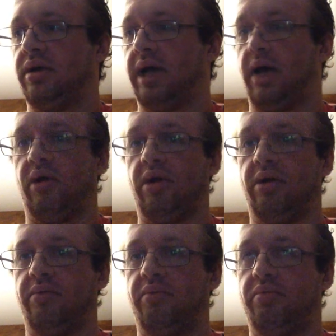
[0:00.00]
Howard
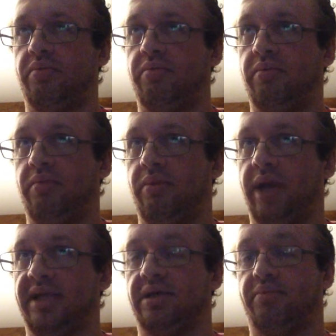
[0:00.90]

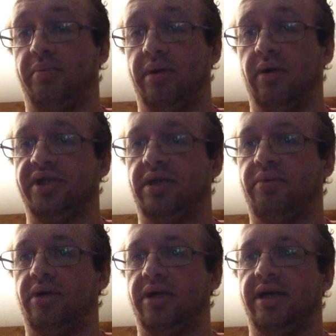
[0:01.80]
ends up proposing to
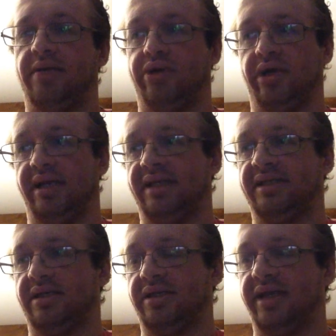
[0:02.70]
Bernadette. Bernadette
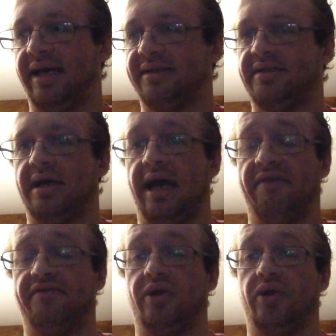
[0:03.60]
says yes,
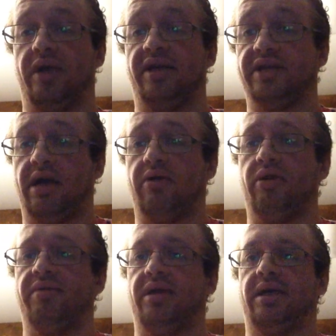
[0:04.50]
after the entire
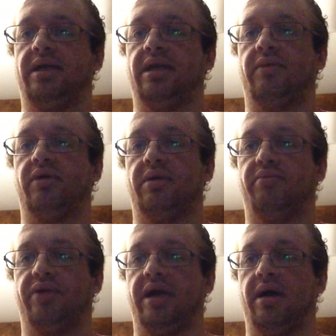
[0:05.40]
group thinking that they were going to
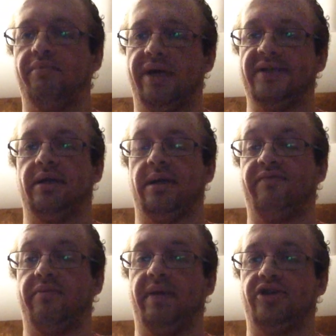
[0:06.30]
break up based on
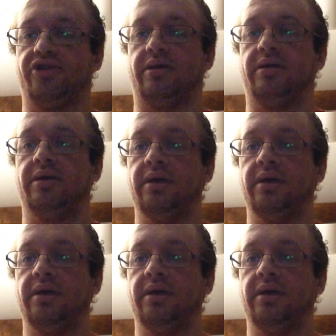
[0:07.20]
information